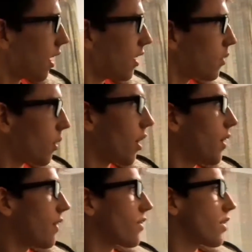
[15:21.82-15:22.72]
I kind of want to go
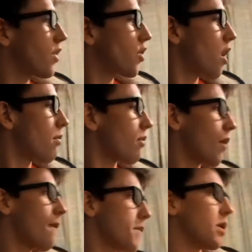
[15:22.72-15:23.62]
down the C#
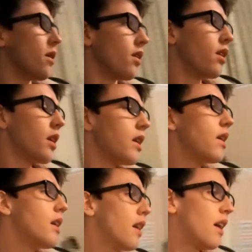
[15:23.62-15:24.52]
route, but
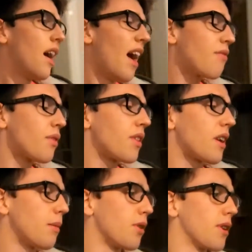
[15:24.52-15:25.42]
everything
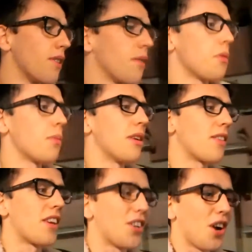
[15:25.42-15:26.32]
I'm doing seems to be in
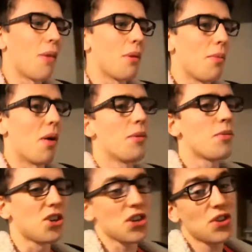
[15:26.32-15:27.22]
C# at the
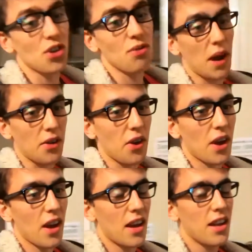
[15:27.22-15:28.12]
moment, which isn't great.
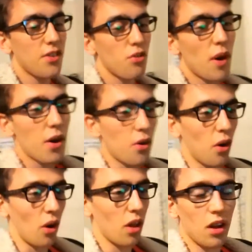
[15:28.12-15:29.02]
It isn't great at
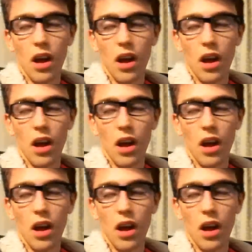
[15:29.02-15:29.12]
all.